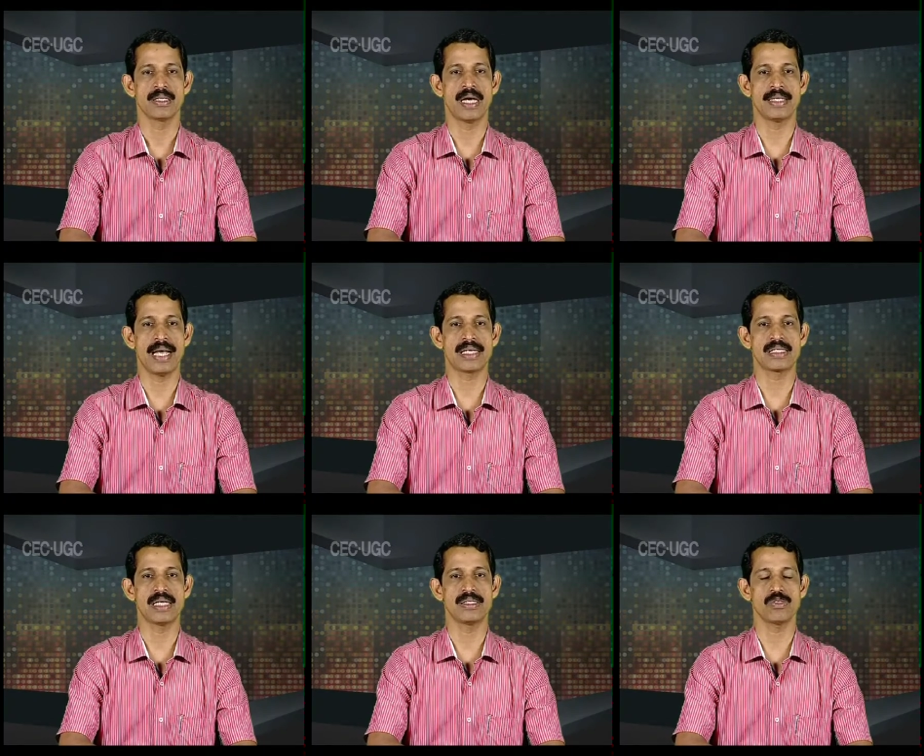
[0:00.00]
that
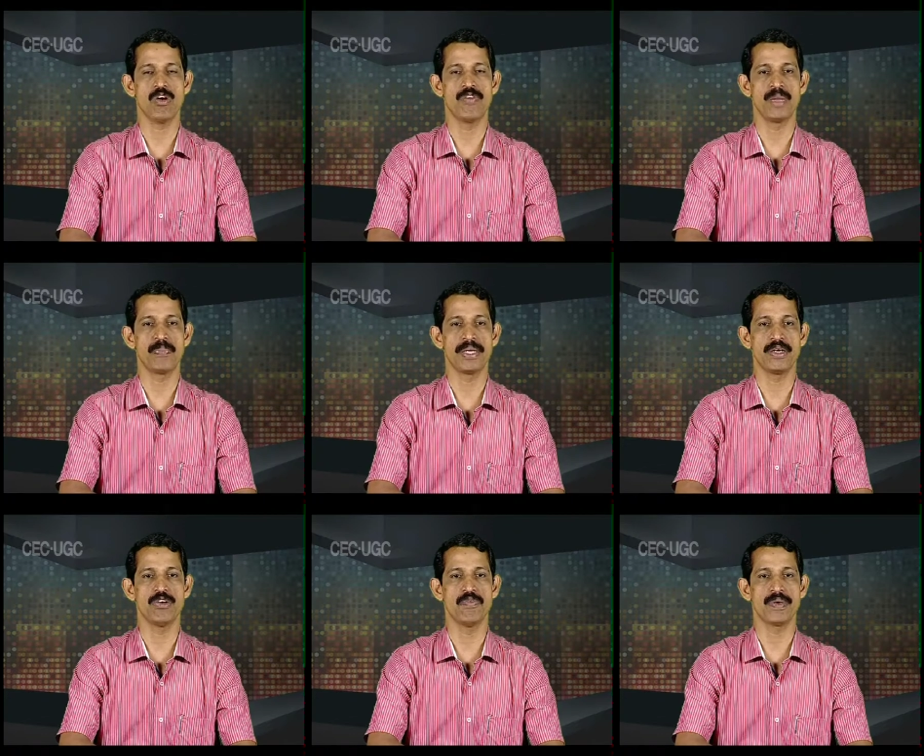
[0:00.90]
extends over a
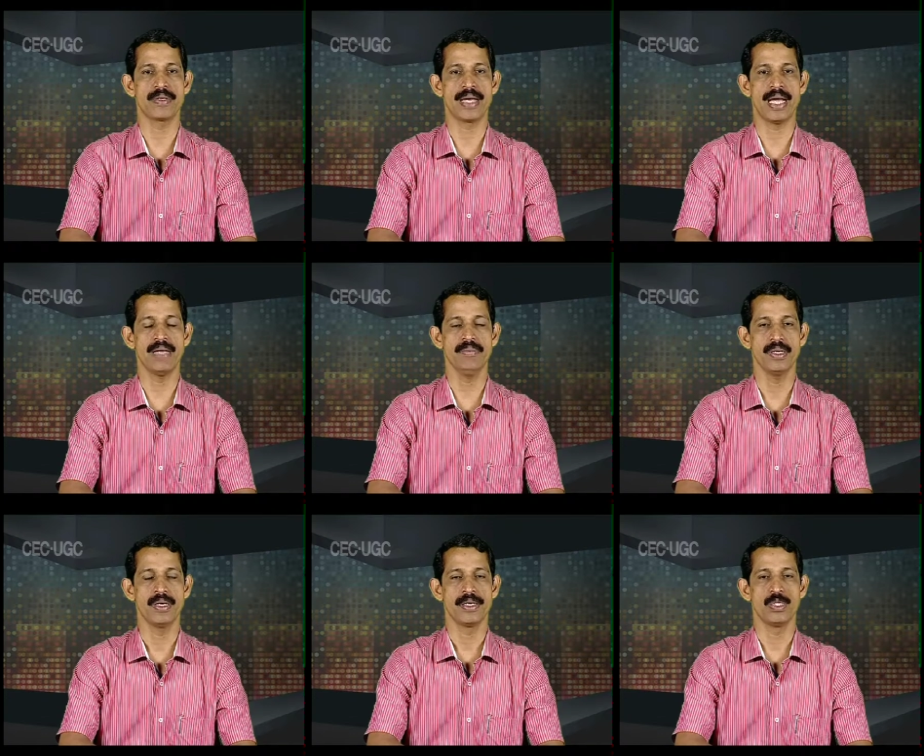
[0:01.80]
period of time
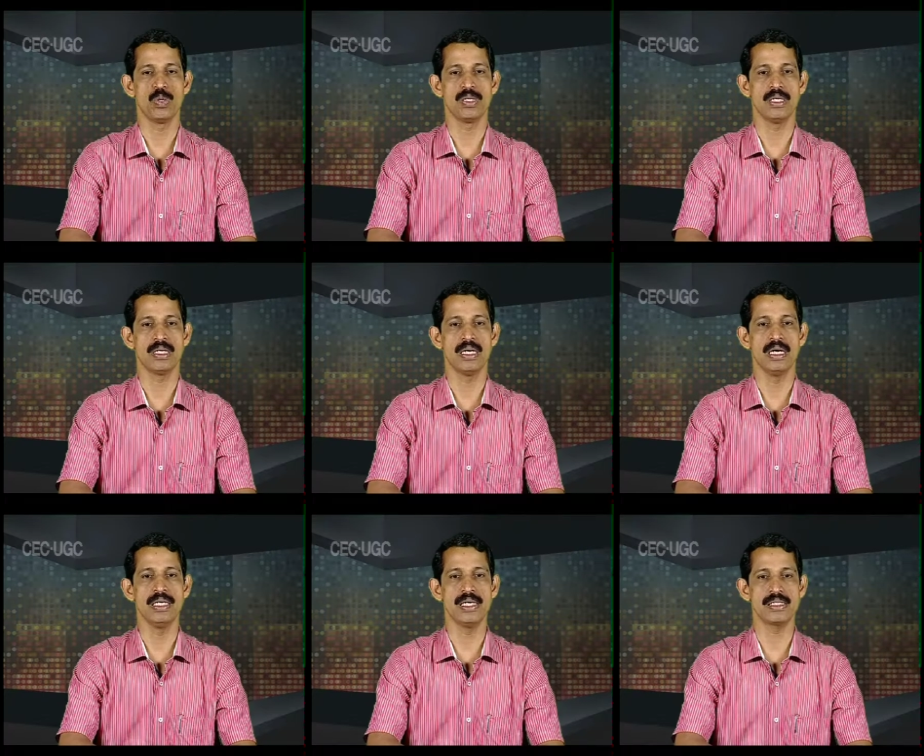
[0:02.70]
during the
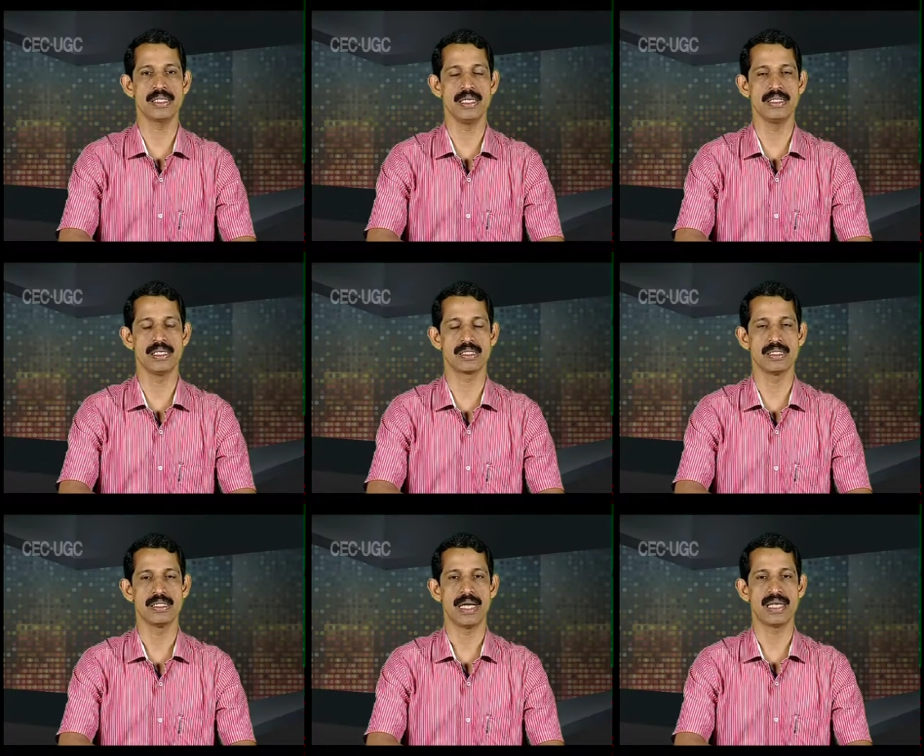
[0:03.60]
earlier stages
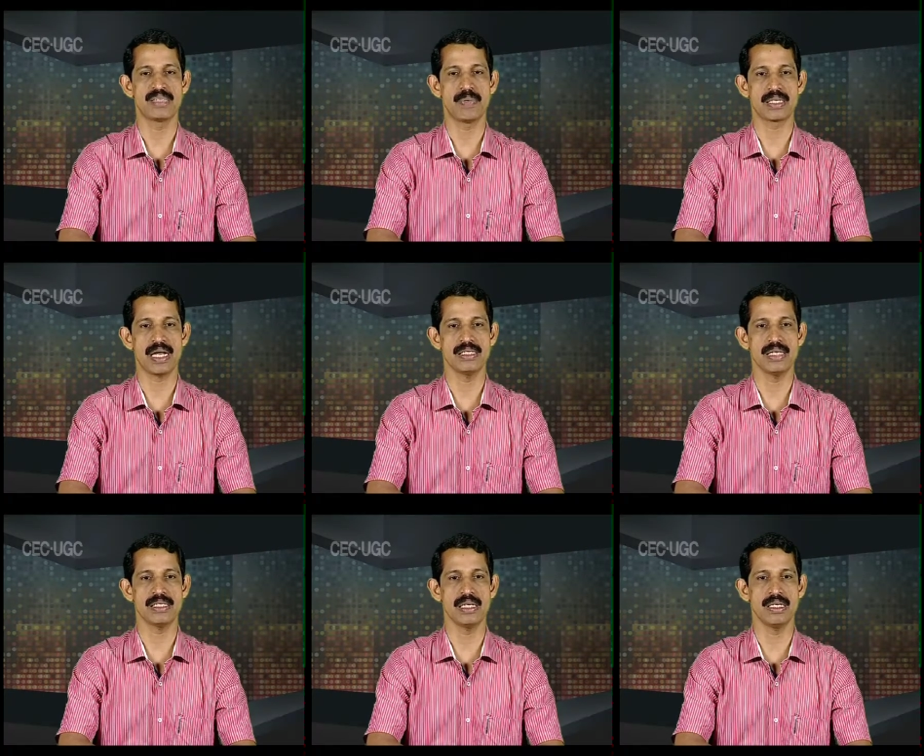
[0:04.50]
and
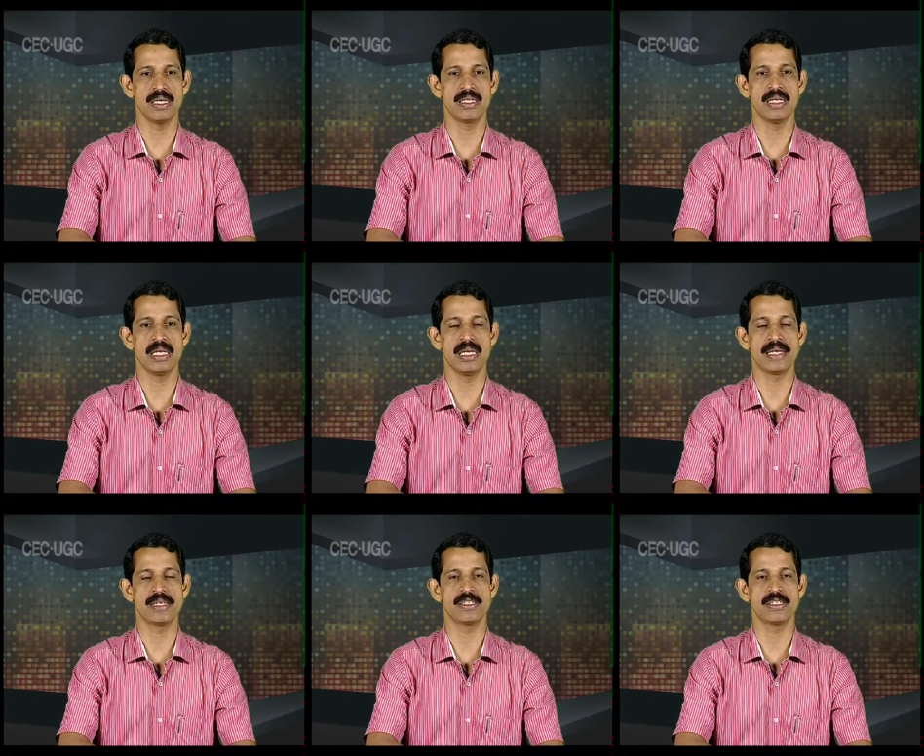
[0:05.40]
specialization in the later